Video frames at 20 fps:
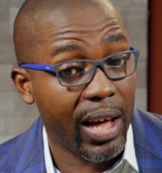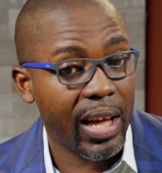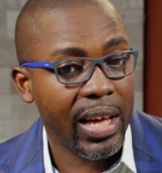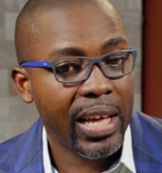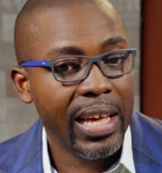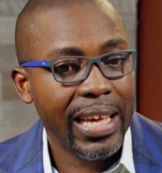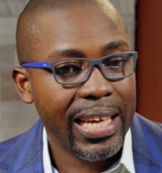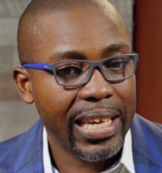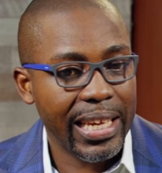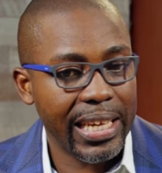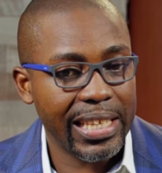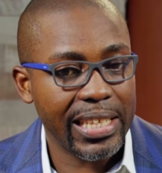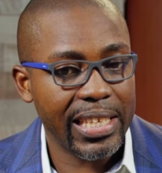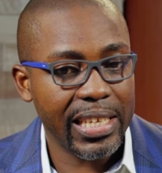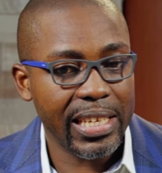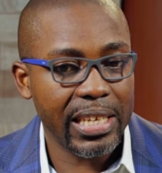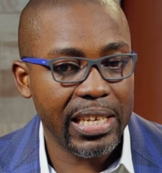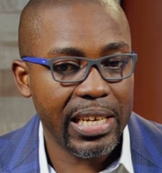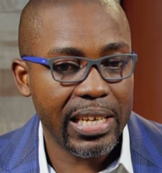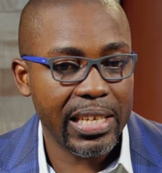are
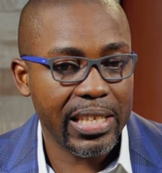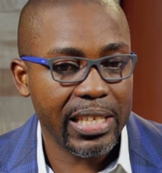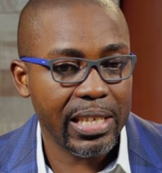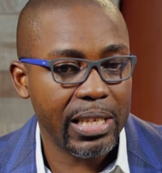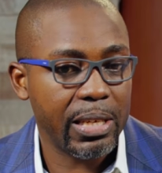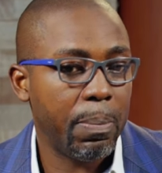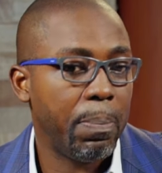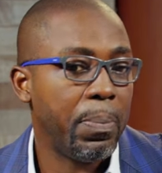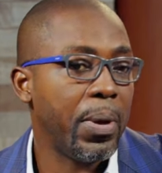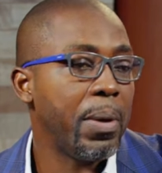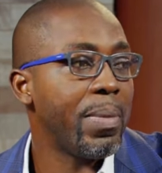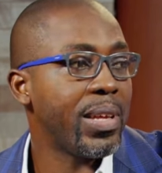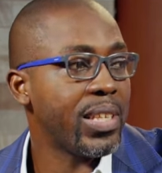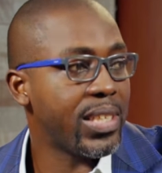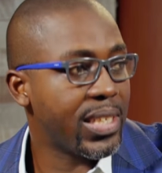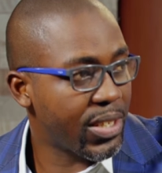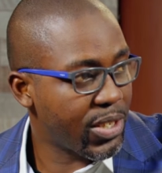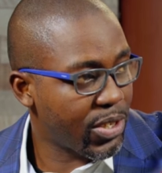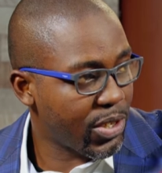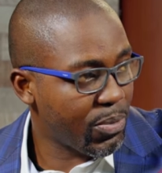in the, in the
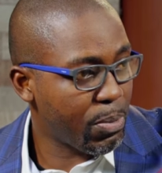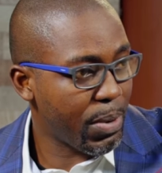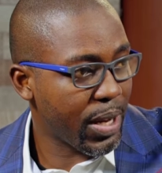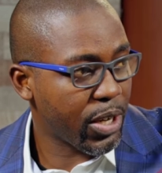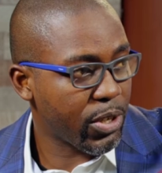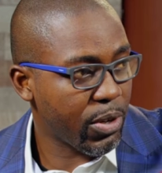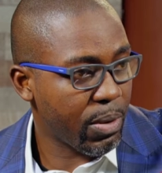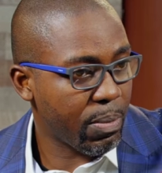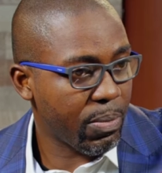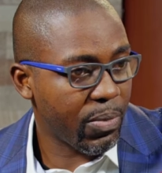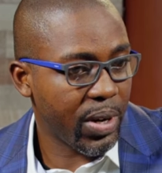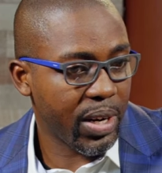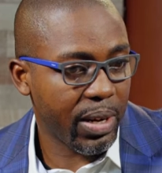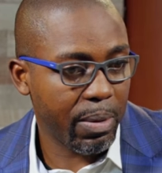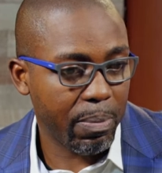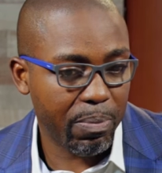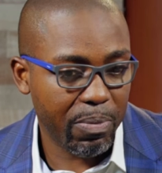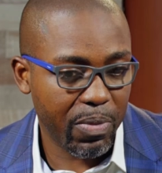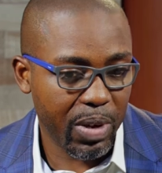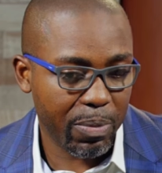payments spectrum,
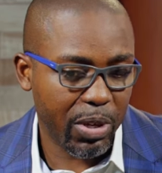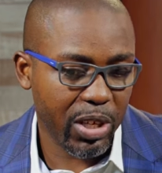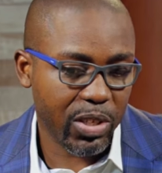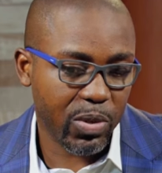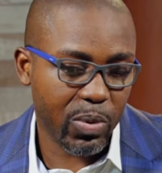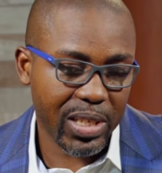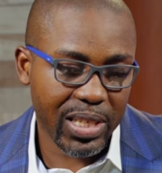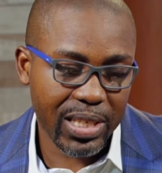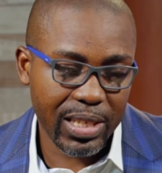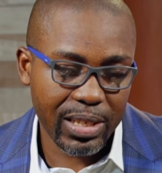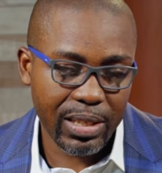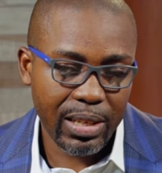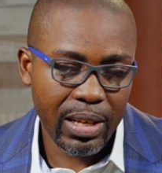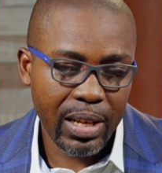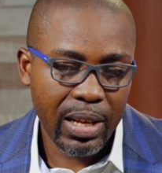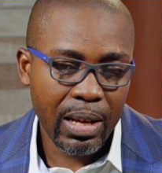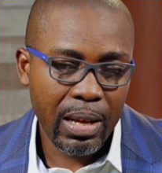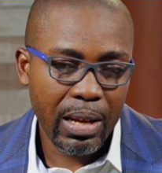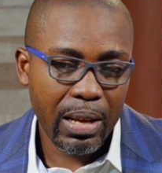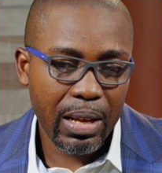because we're
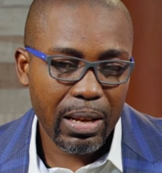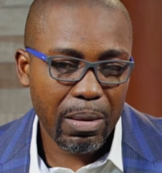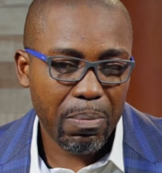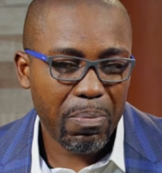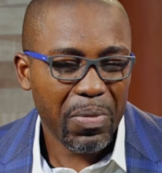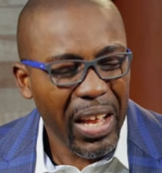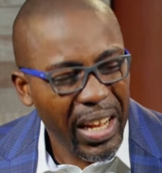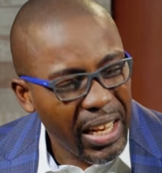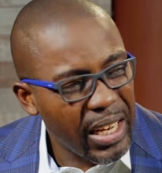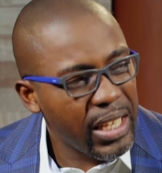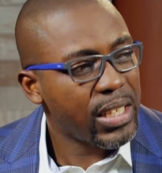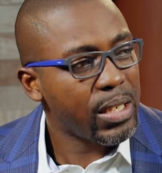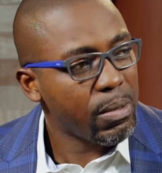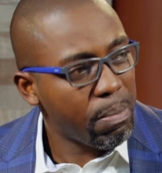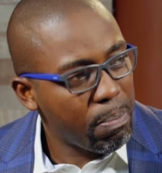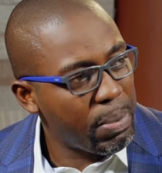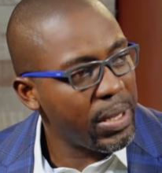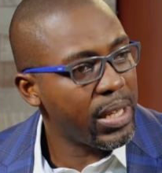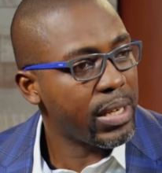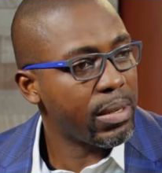still a
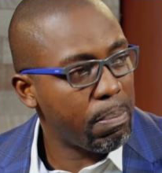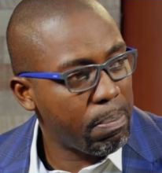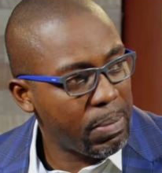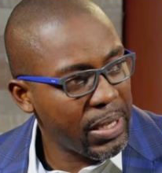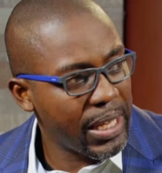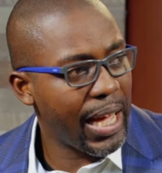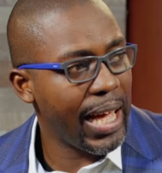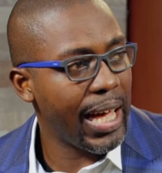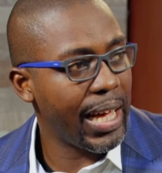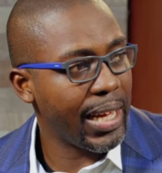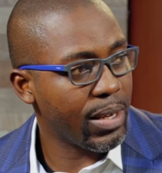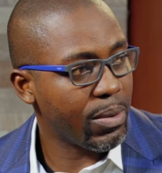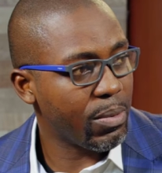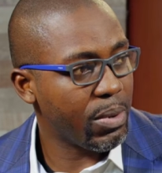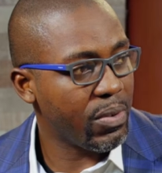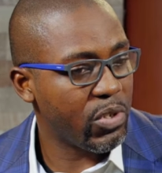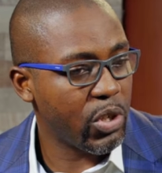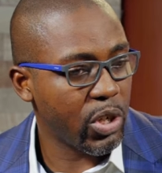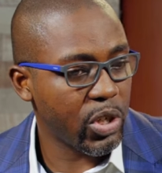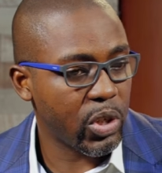little bit
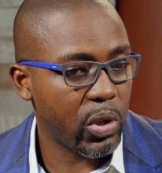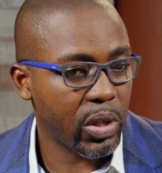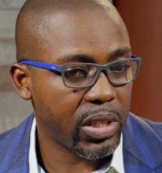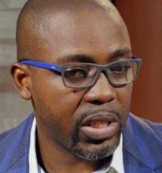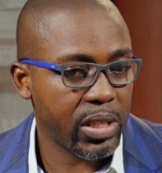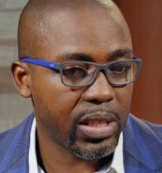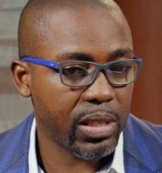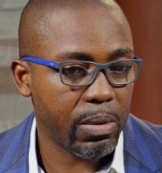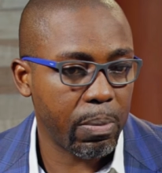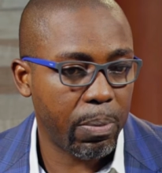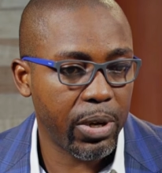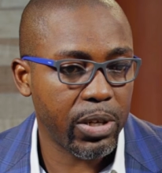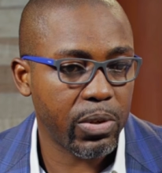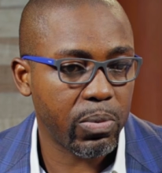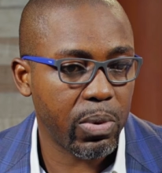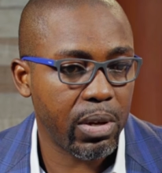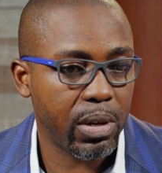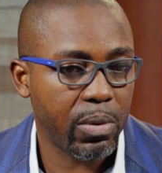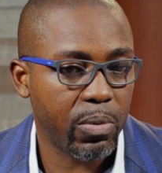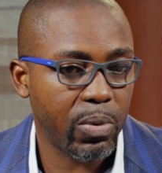behind. We've just gotten to the
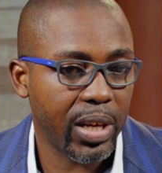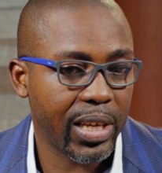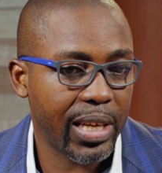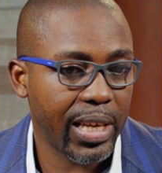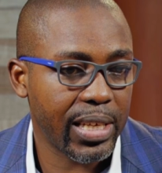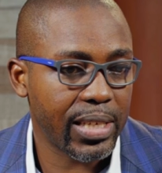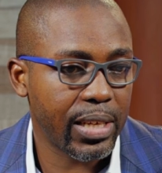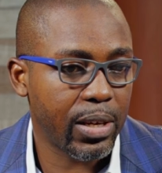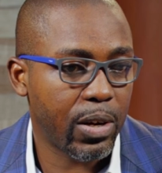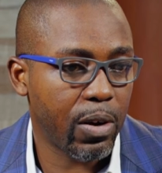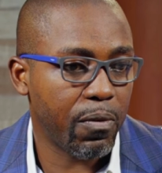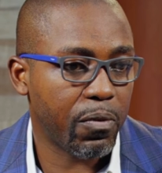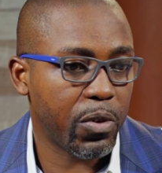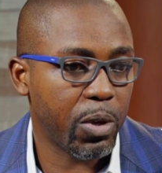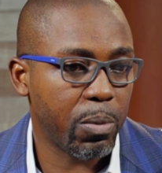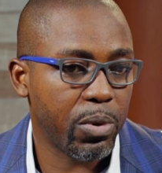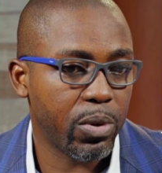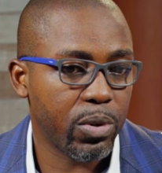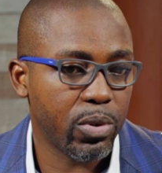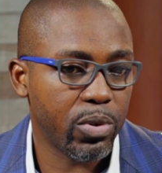point where we're getting
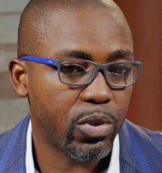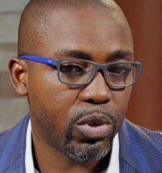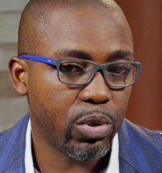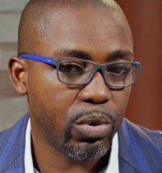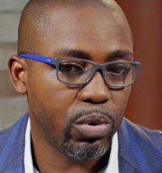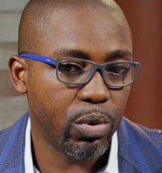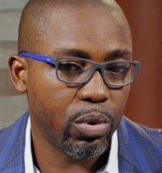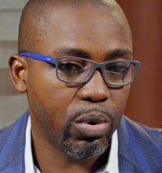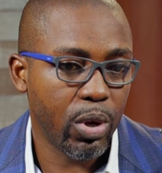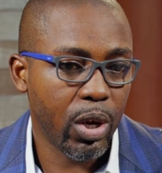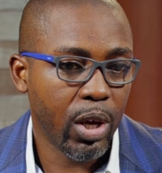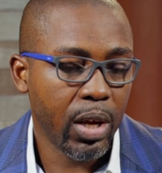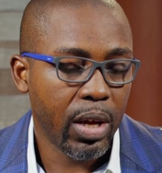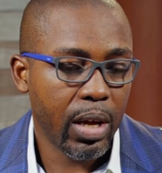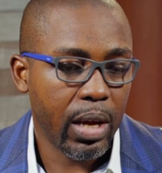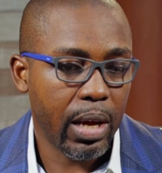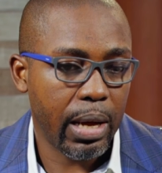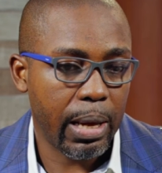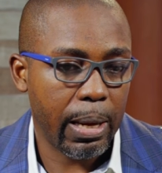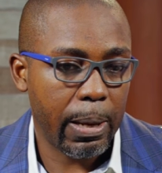comfortable to
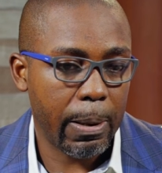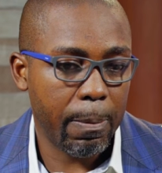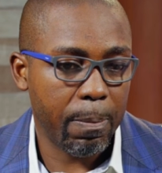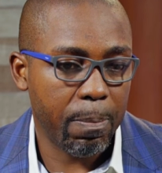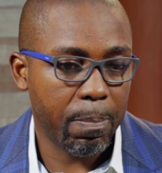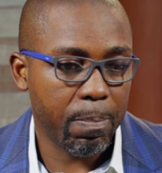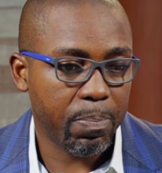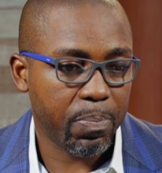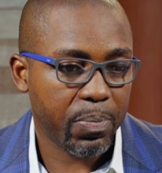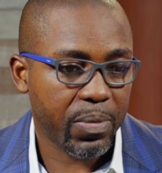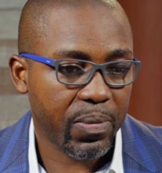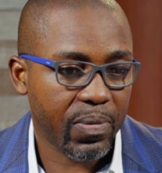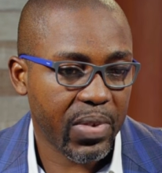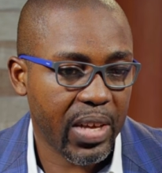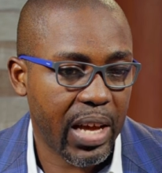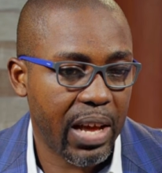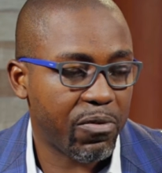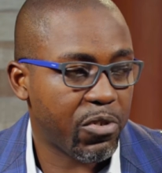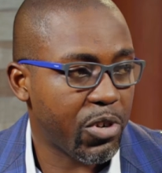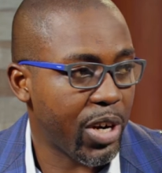um,
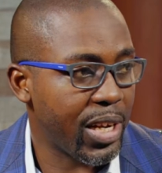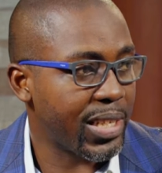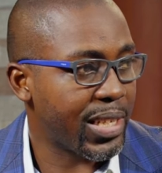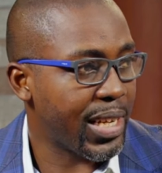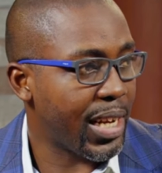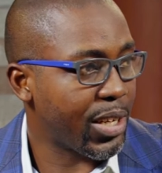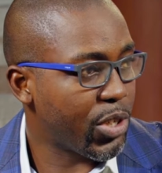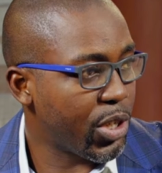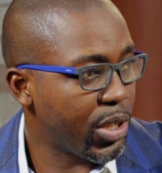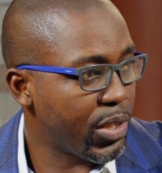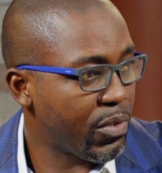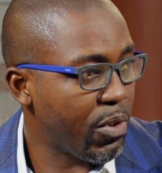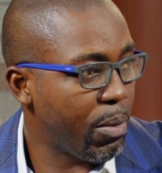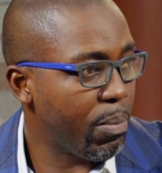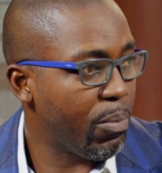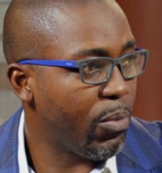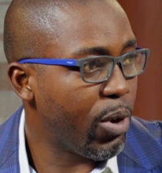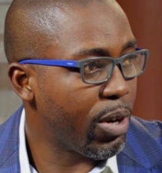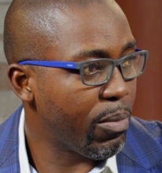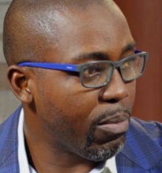have transactions
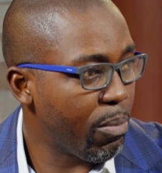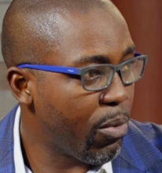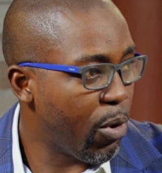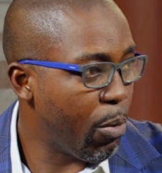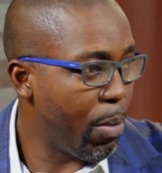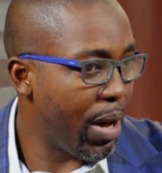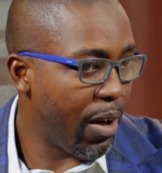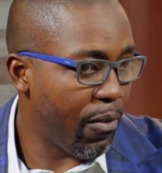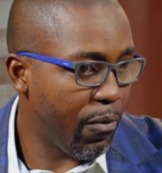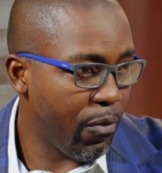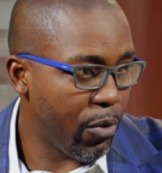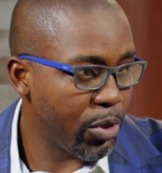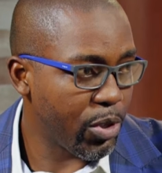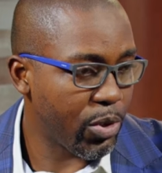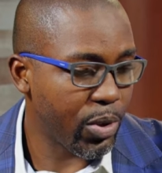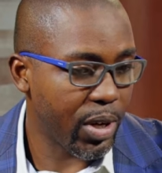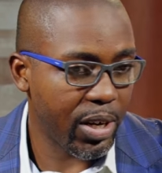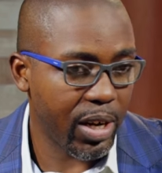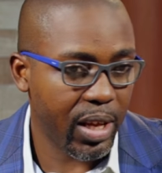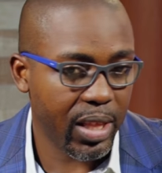from one mobile phone to